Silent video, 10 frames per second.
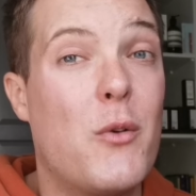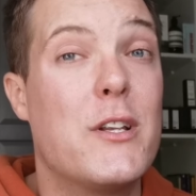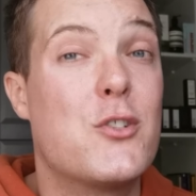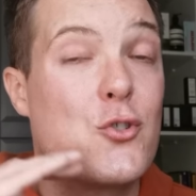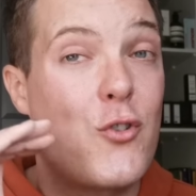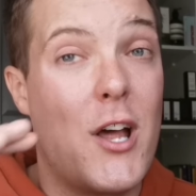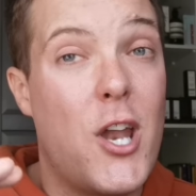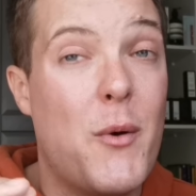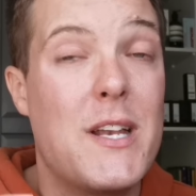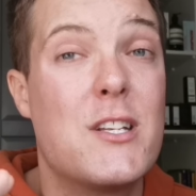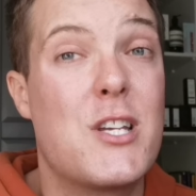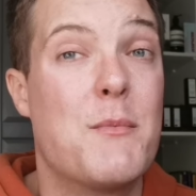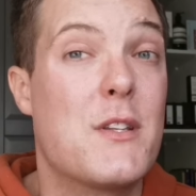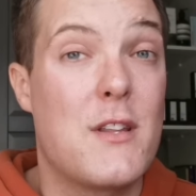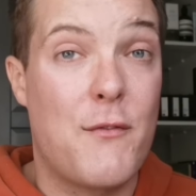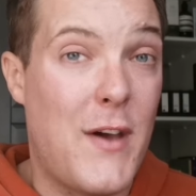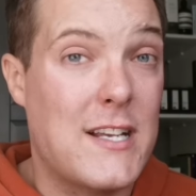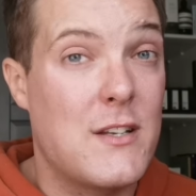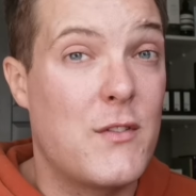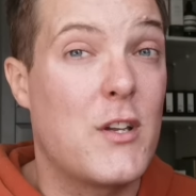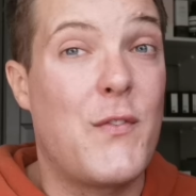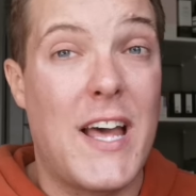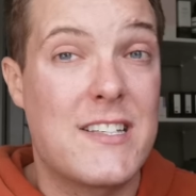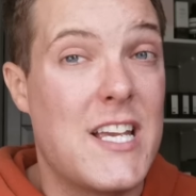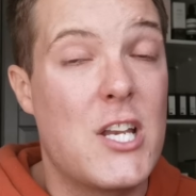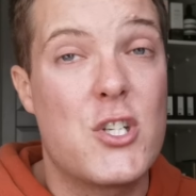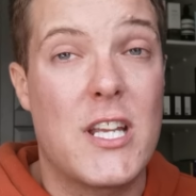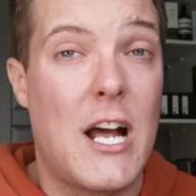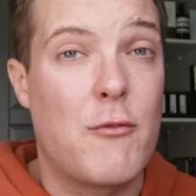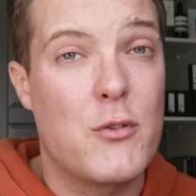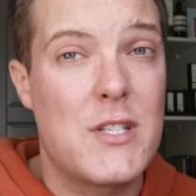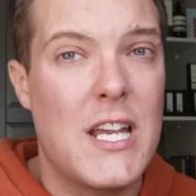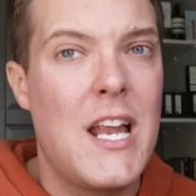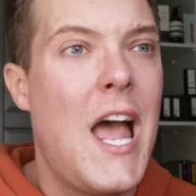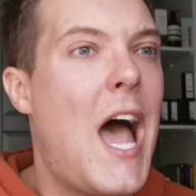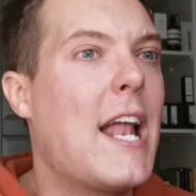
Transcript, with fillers: only to tretinoin in terms of the effectiveness for anti aging in our routine